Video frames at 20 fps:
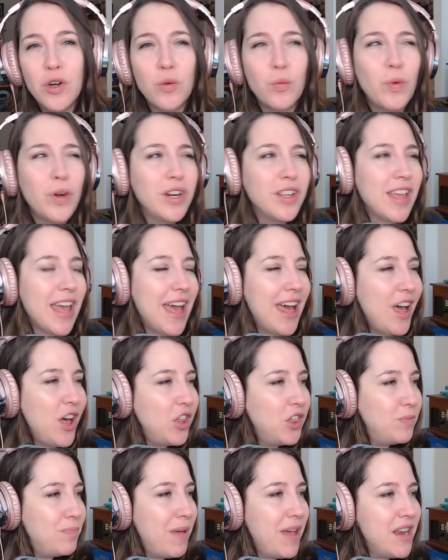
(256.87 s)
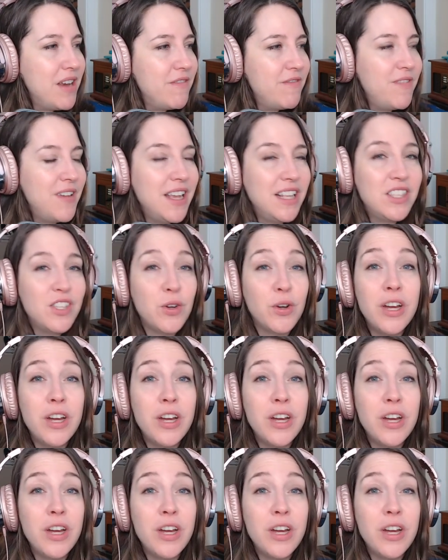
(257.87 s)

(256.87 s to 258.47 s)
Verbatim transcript: or what are the health benefits,